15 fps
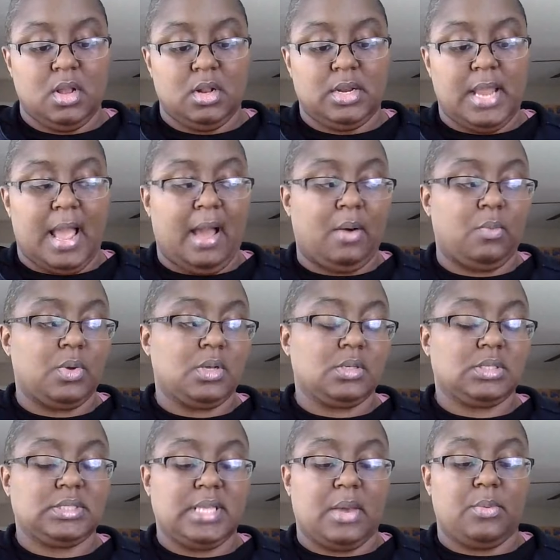I will
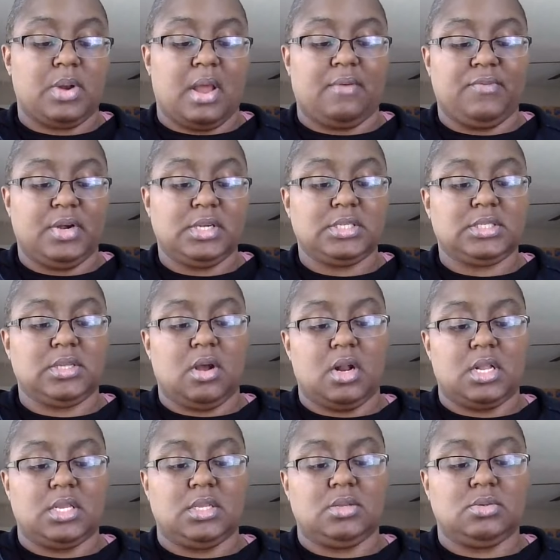say, when I first
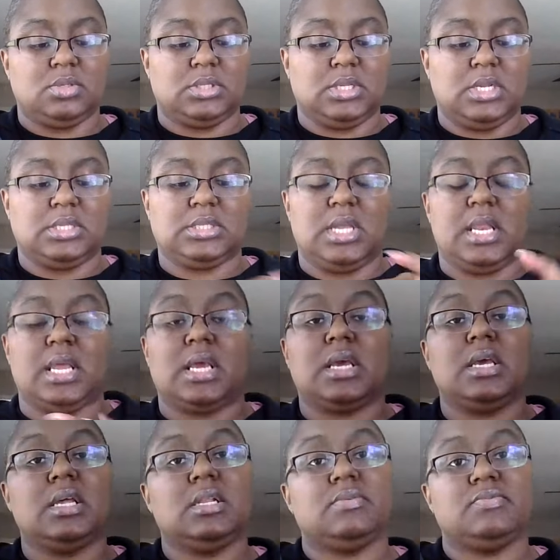started using this, and it
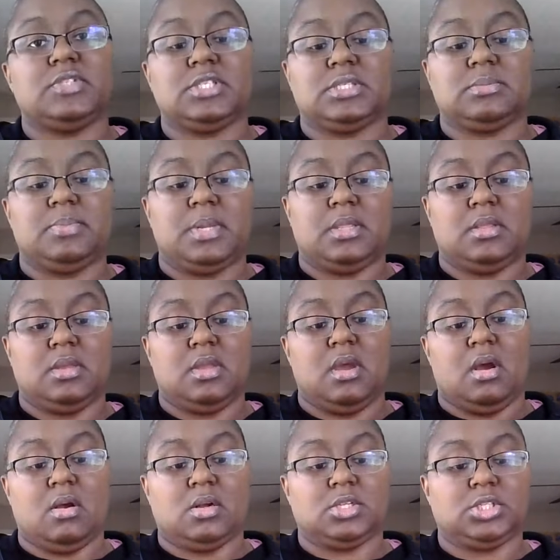could have just been the
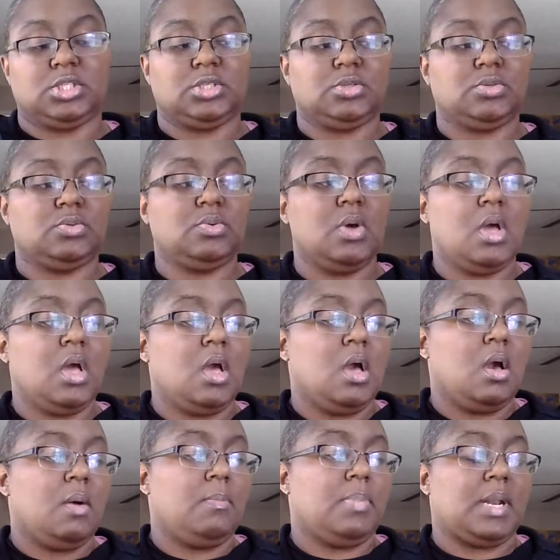yarn too,
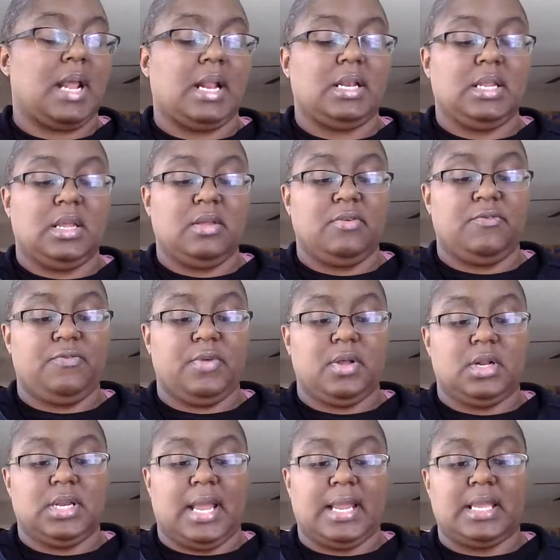but I did
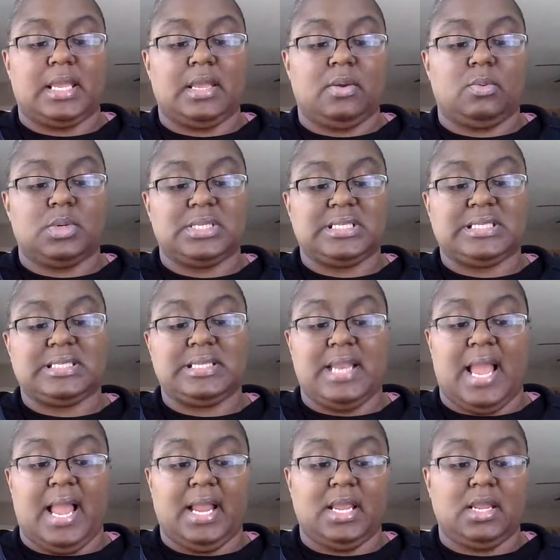feel like it was
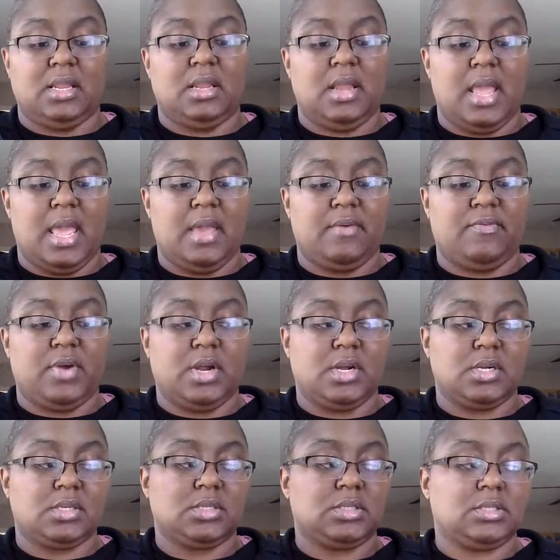snagging at
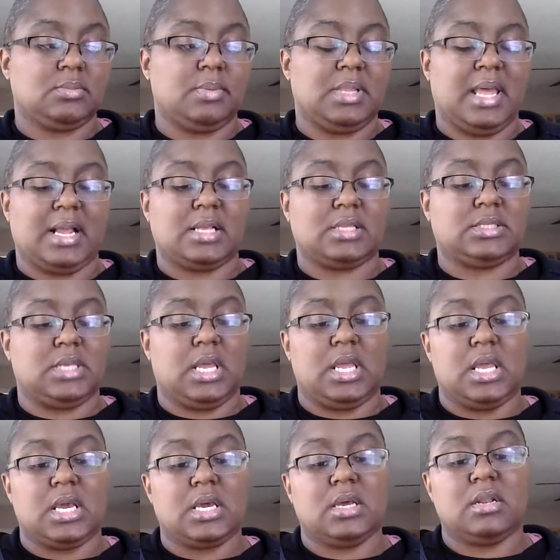first. But like I said,
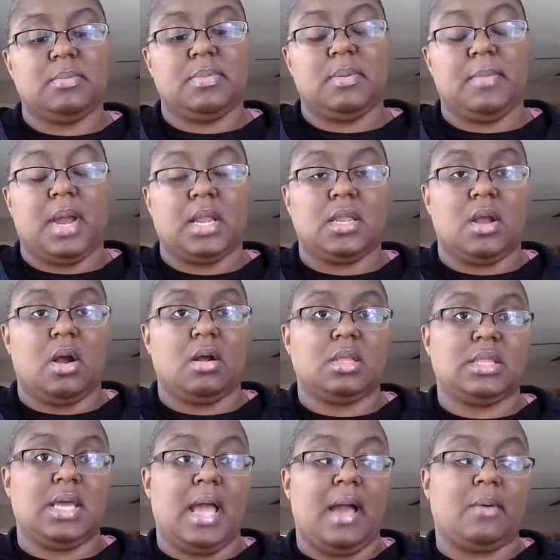it could have been my yarn
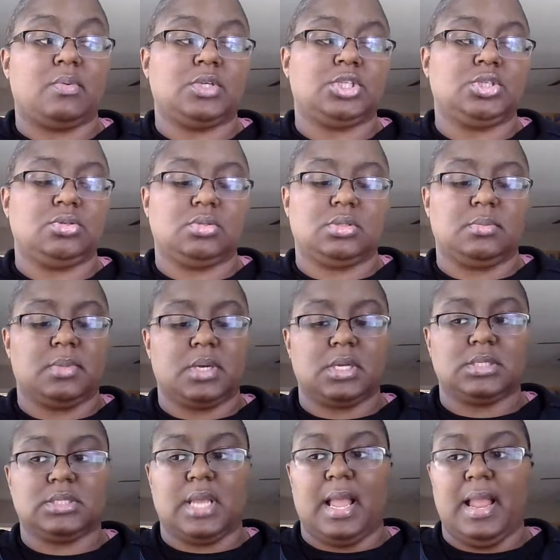that I was using,
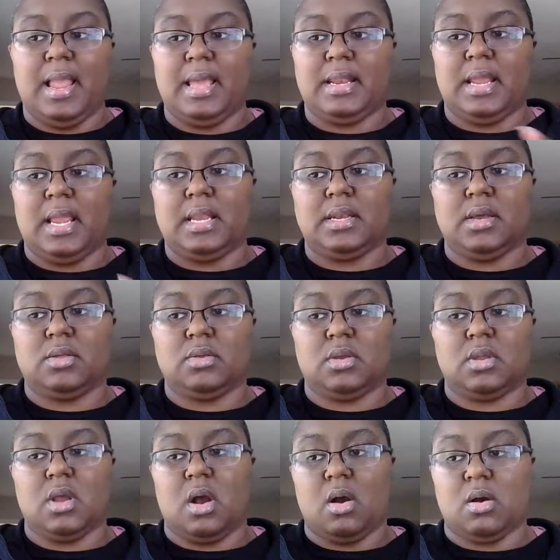because I had another
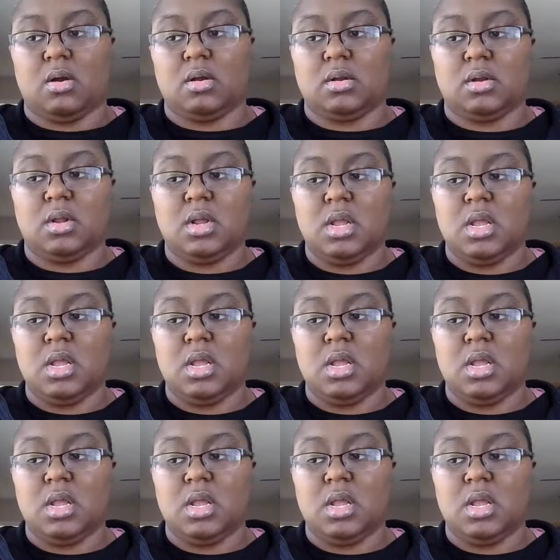yarn